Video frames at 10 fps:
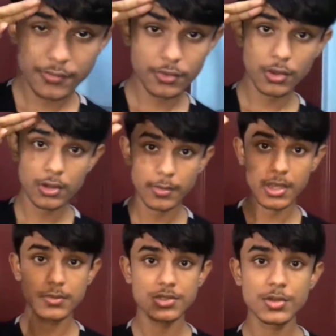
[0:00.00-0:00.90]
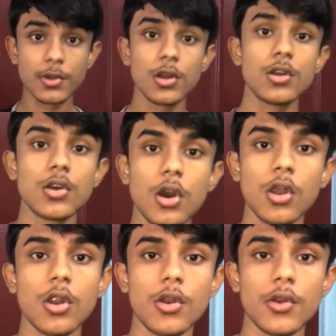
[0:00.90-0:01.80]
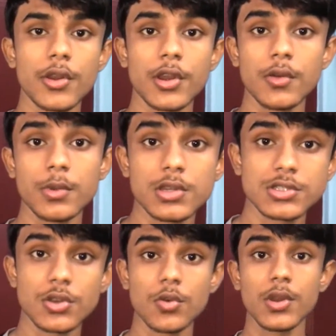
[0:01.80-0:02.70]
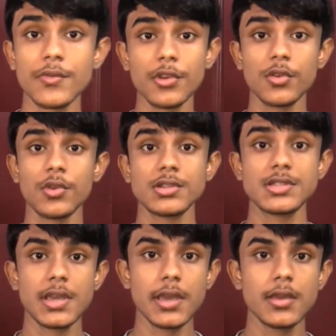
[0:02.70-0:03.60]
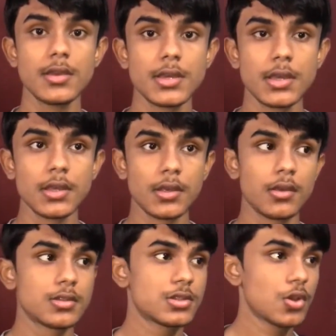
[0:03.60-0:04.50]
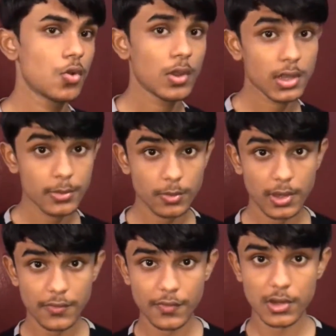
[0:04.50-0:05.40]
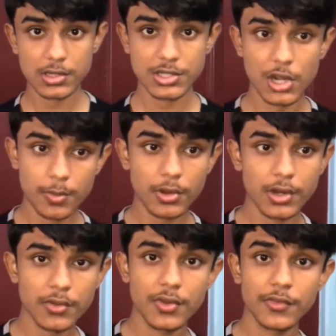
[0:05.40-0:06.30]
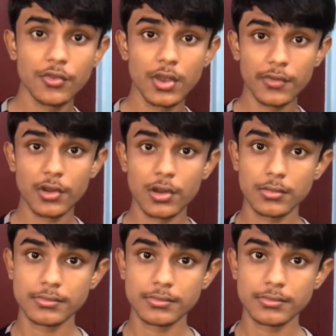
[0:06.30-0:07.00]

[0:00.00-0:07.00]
everyone, my name is Deborn or Hairbuzz or whatever you wanna say. So welcome to my first hair product review ever.